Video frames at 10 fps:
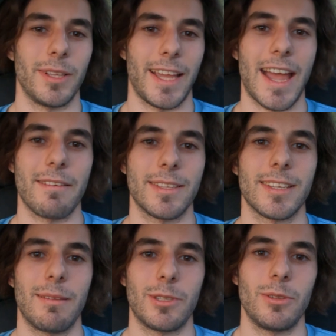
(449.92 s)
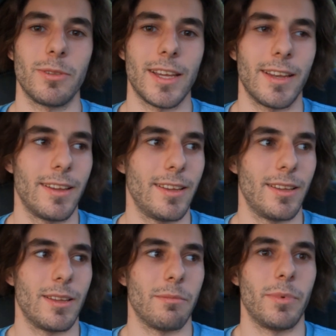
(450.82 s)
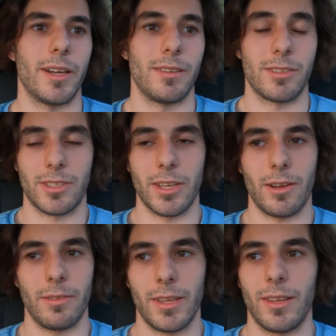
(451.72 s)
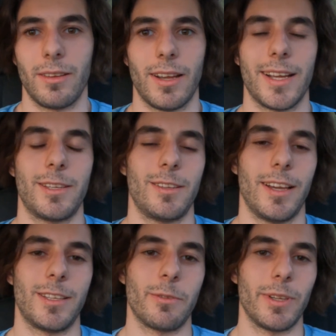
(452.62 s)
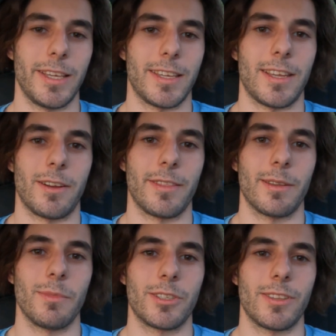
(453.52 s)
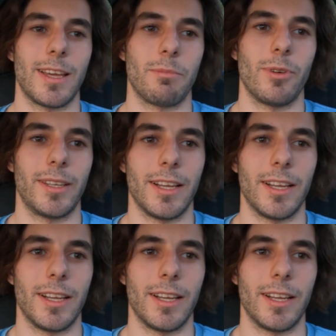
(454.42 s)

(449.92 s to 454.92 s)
really have the time to do that. But still, I didn't really care that much at that point.